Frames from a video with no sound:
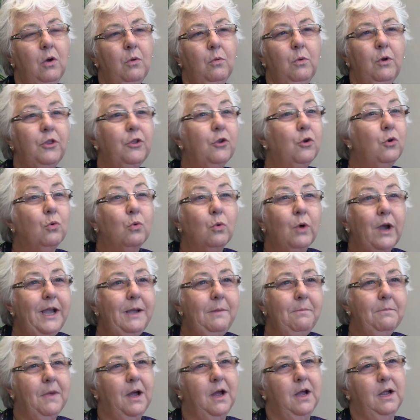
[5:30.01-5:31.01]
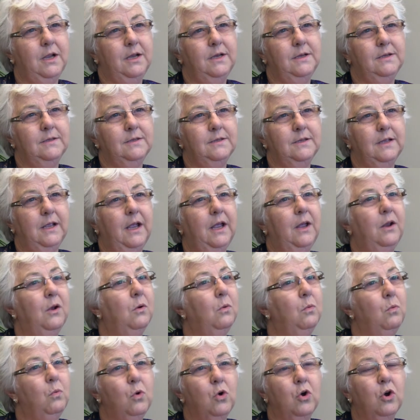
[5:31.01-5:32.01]
with great minds and
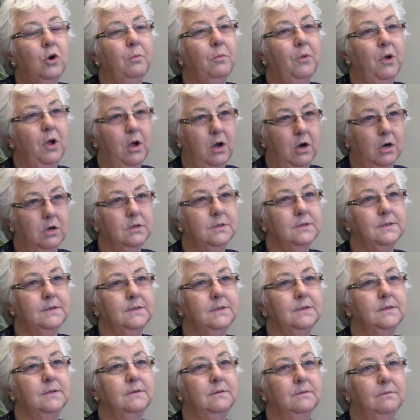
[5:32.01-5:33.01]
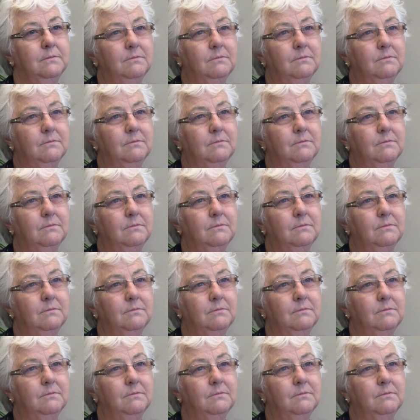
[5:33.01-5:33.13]
warm hearts.